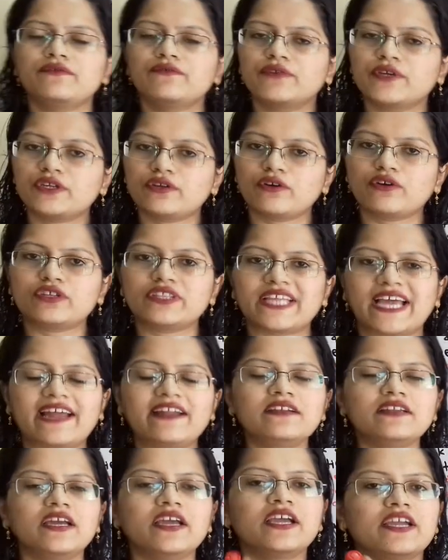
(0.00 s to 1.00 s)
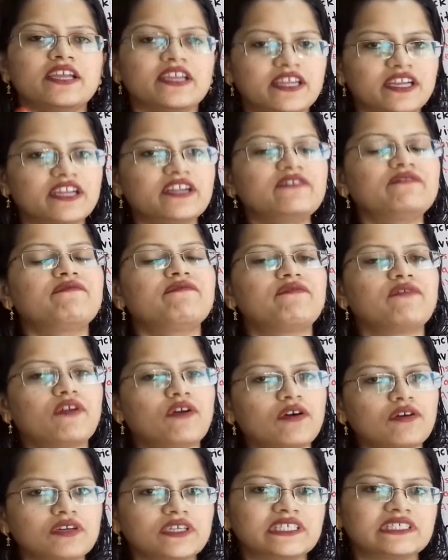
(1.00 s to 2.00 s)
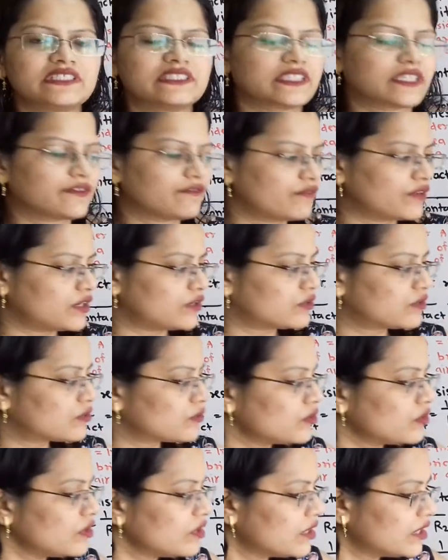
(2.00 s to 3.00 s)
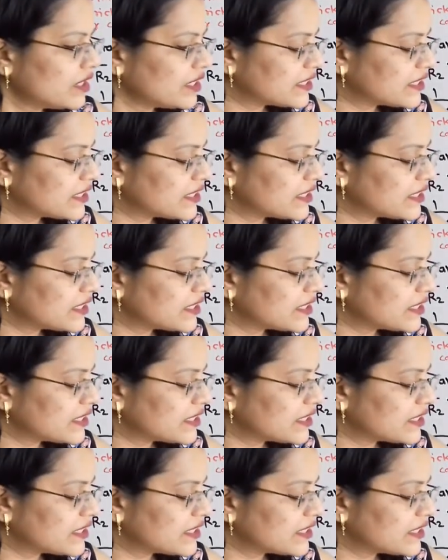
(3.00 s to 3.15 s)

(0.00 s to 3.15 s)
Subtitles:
we know that heat flow is equal to